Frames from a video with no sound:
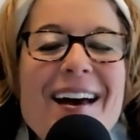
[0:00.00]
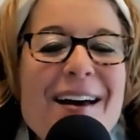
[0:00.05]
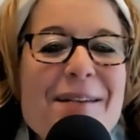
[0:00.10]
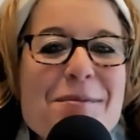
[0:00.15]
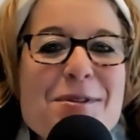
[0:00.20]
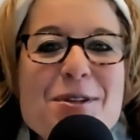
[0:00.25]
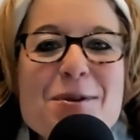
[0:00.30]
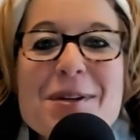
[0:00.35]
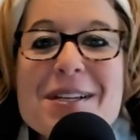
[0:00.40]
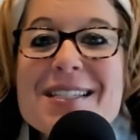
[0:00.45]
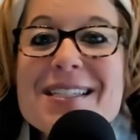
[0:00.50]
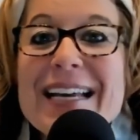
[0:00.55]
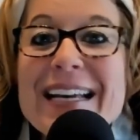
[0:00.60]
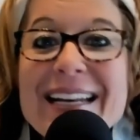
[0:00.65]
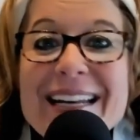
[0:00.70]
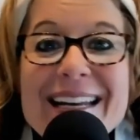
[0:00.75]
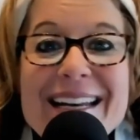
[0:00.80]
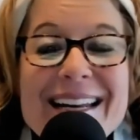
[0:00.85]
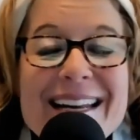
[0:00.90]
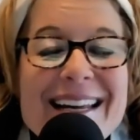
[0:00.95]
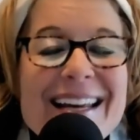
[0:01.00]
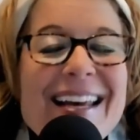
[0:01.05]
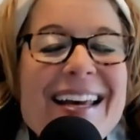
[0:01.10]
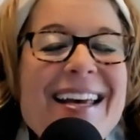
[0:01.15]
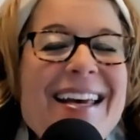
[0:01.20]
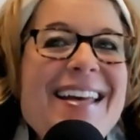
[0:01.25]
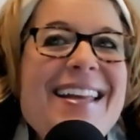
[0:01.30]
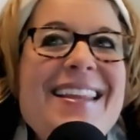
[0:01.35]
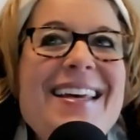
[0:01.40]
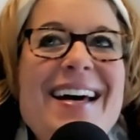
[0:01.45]
I'm so excited
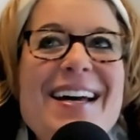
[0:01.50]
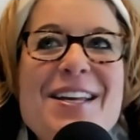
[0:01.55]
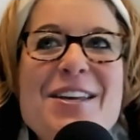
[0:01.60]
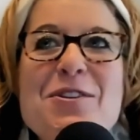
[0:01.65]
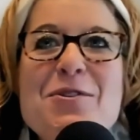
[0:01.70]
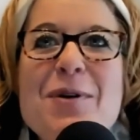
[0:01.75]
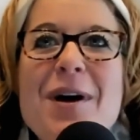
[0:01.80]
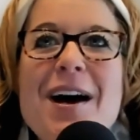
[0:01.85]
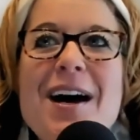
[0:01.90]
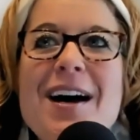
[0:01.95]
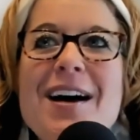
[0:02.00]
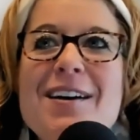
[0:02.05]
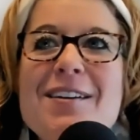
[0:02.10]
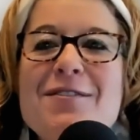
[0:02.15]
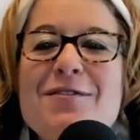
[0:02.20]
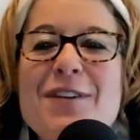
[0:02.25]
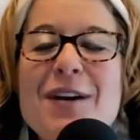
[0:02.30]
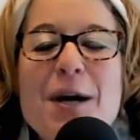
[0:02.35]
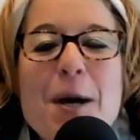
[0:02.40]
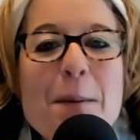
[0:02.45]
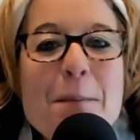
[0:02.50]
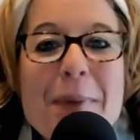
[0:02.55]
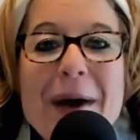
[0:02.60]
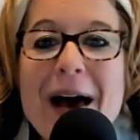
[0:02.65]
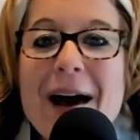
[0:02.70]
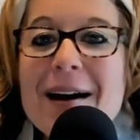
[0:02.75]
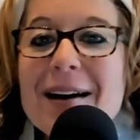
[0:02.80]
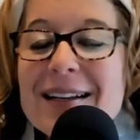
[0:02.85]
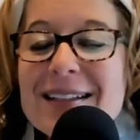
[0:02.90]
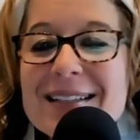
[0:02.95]
that you have come
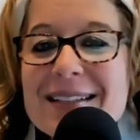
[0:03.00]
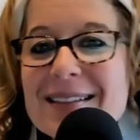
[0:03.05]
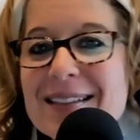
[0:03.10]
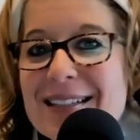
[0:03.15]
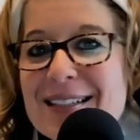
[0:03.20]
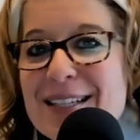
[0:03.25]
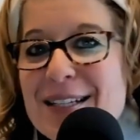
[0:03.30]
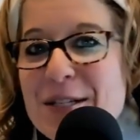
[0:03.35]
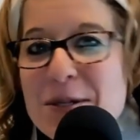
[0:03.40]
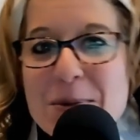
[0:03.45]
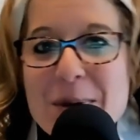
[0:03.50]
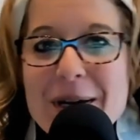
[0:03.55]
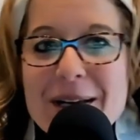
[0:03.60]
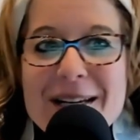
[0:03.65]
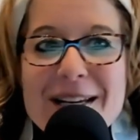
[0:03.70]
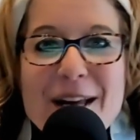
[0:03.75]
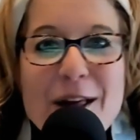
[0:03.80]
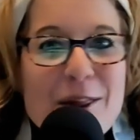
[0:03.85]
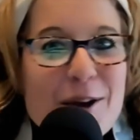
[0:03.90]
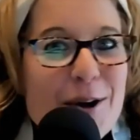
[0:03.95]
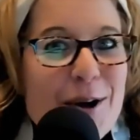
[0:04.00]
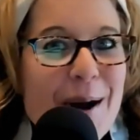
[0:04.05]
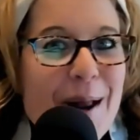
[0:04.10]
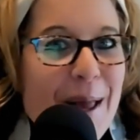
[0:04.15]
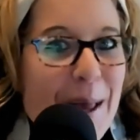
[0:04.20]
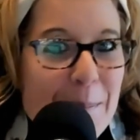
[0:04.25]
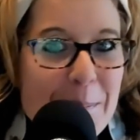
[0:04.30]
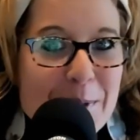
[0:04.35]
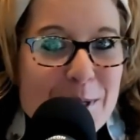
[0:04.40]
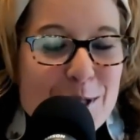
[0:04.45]
back to listen to another
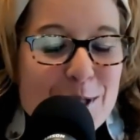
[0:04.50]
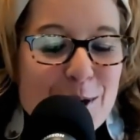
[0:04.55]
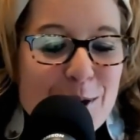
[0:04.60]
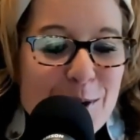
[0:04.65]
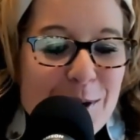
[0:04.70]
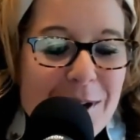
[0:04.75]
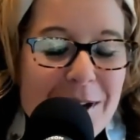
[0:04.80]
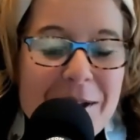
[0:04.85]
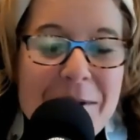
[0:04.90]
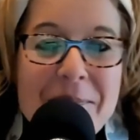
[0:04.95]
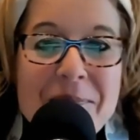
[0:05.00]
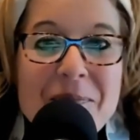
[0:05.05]
episode.